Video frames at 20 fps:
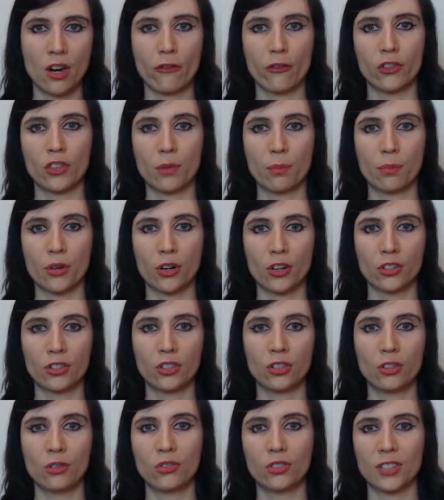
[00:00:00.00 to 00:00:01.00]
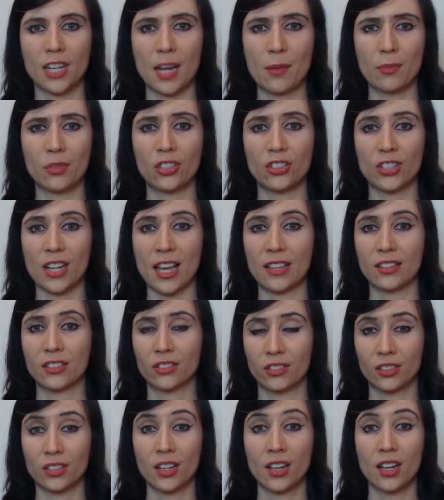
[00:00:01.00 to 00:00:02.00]
from the person whose name
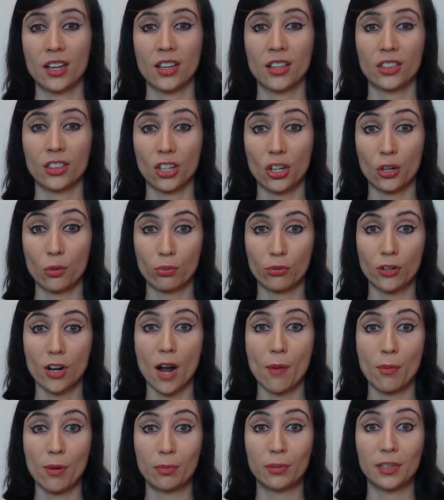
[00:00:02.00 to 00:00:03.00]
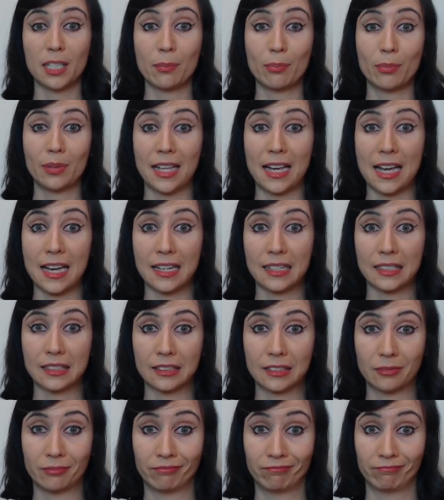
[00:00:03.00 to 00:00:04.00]
suggests they're probably
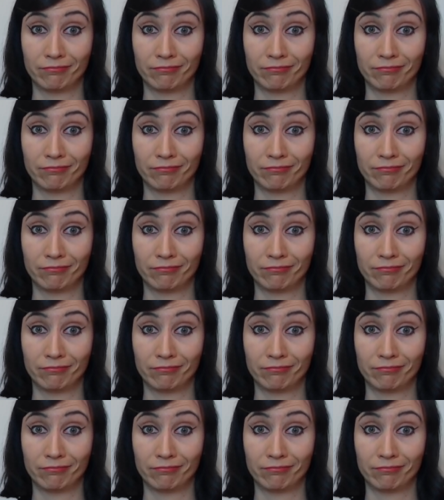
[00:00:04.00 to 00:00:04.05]
black.